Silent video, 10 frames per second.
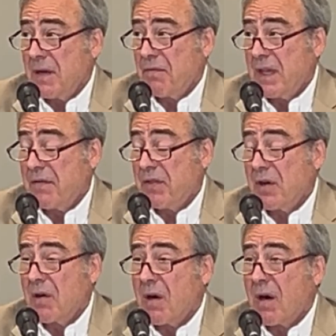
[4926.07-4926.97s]
if
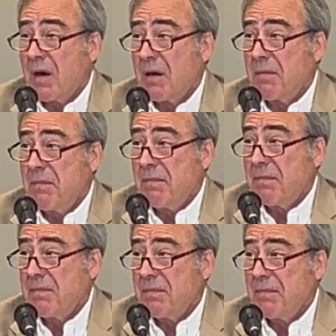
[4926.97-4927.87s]
there are
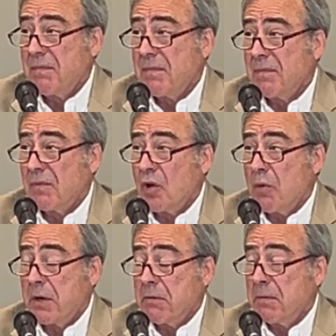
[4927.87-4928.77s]
low
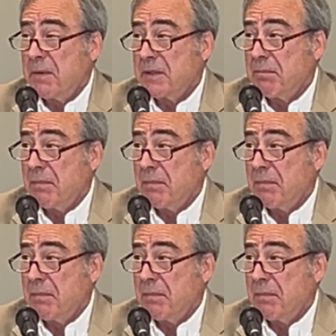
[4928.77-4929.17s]
permeability